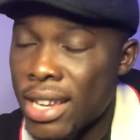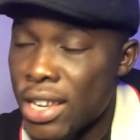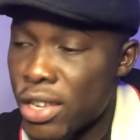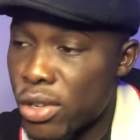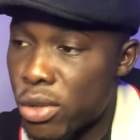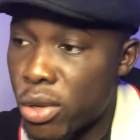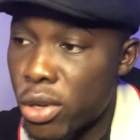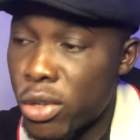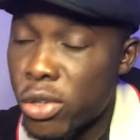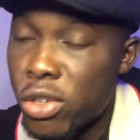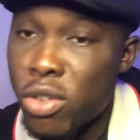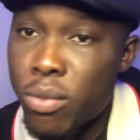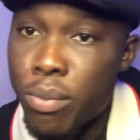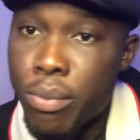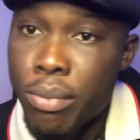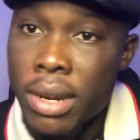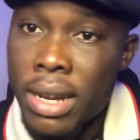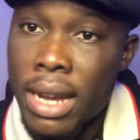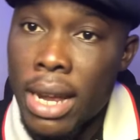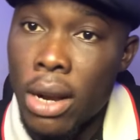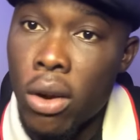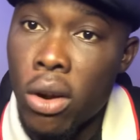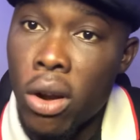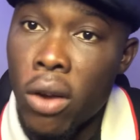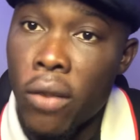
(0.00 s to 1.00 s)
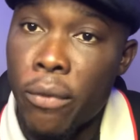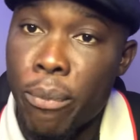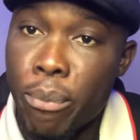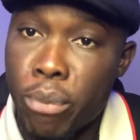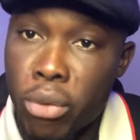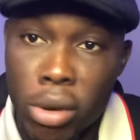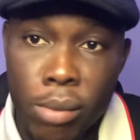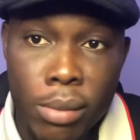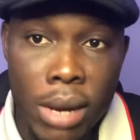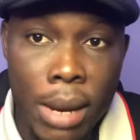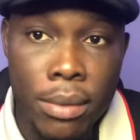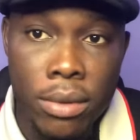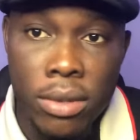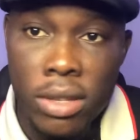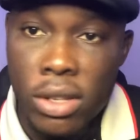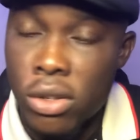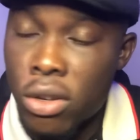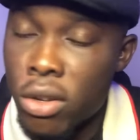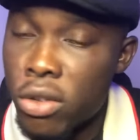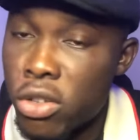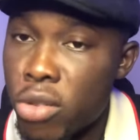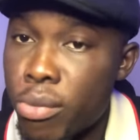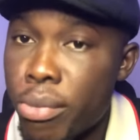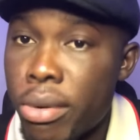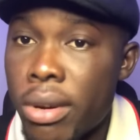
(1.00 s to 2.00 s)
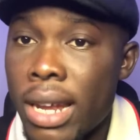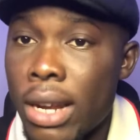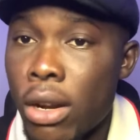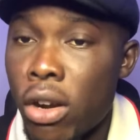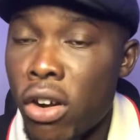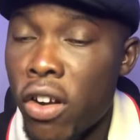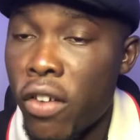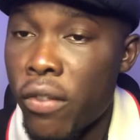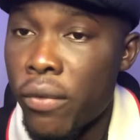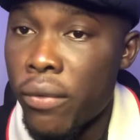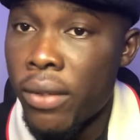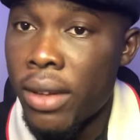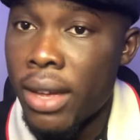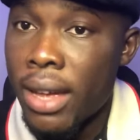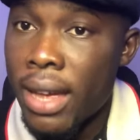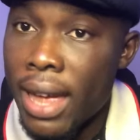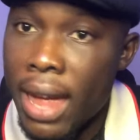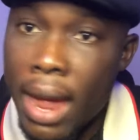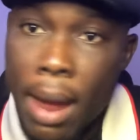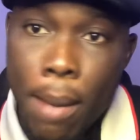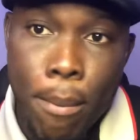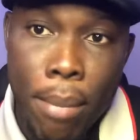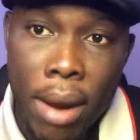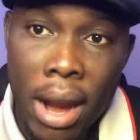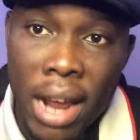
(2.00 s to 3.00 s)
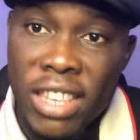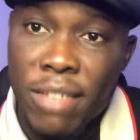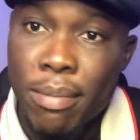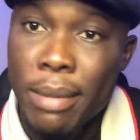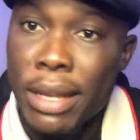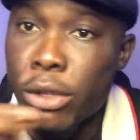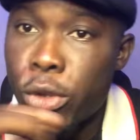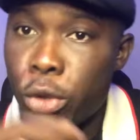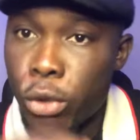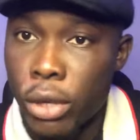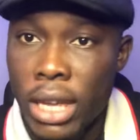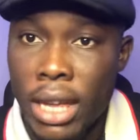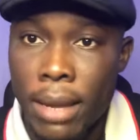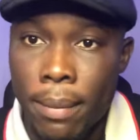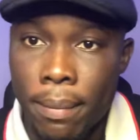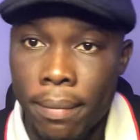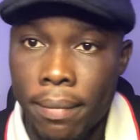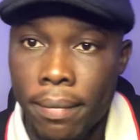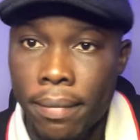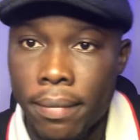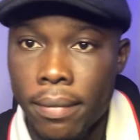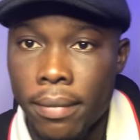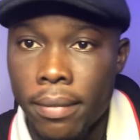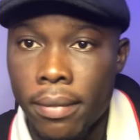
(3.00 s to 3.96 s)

it's going to bring a lot of problems, it's going to bring a lot of embarrassment to him.